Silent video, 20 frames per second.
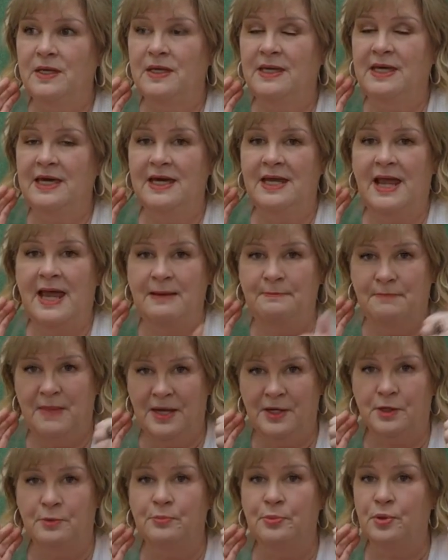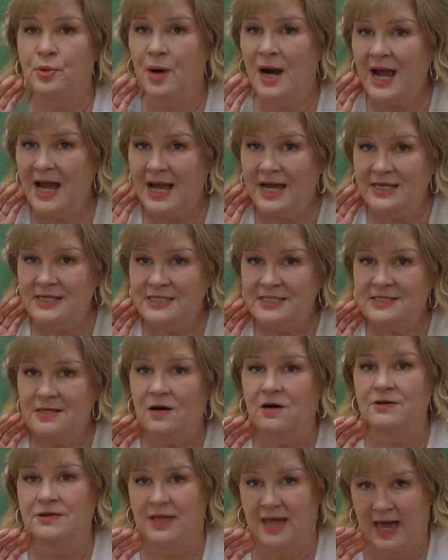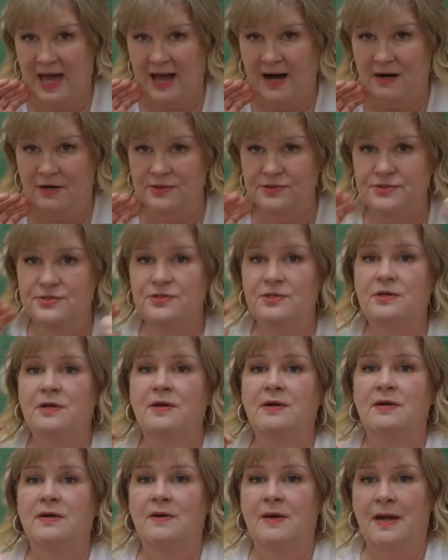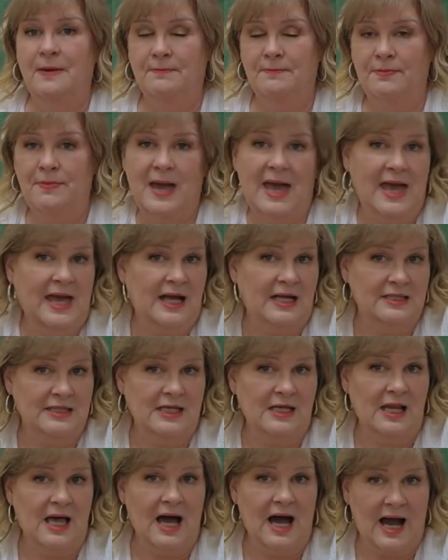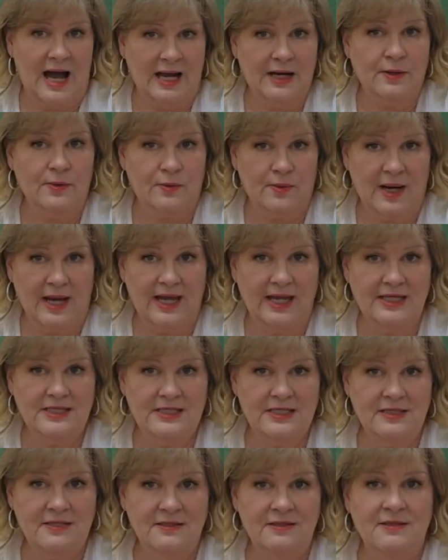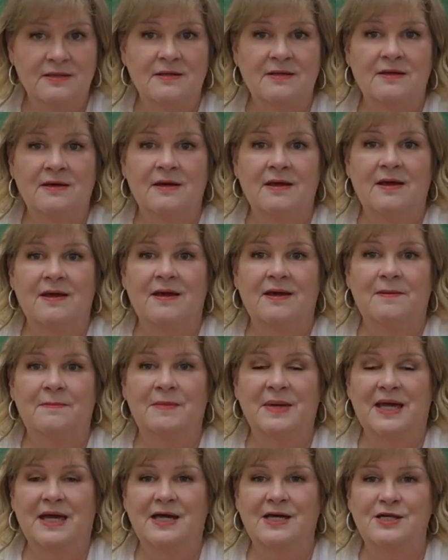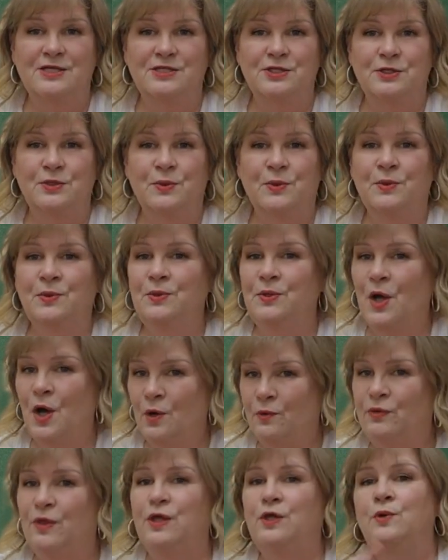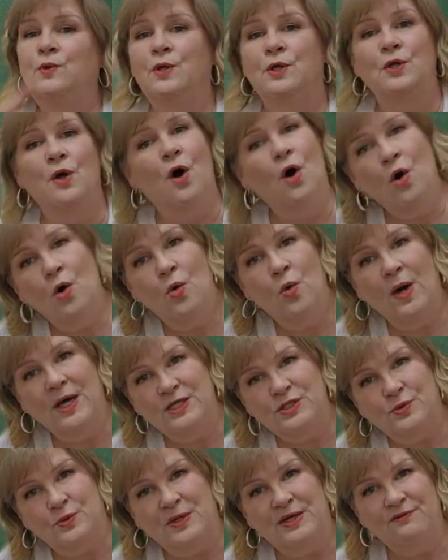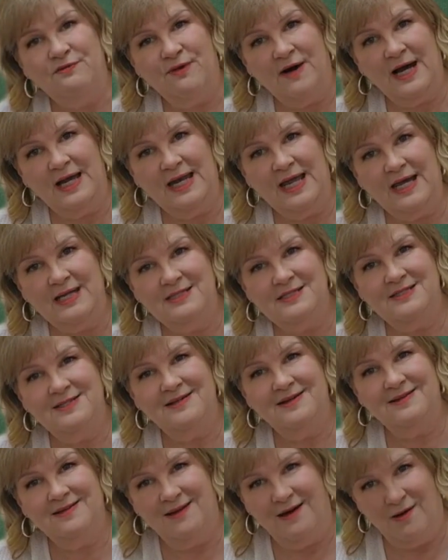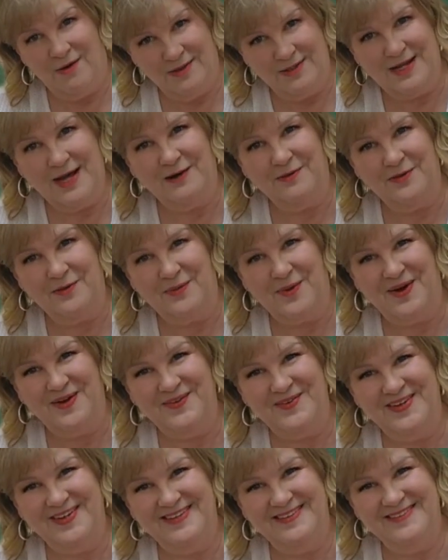get a better price on the house, paying a little higher rate, because you know that you can always refinance on down the road.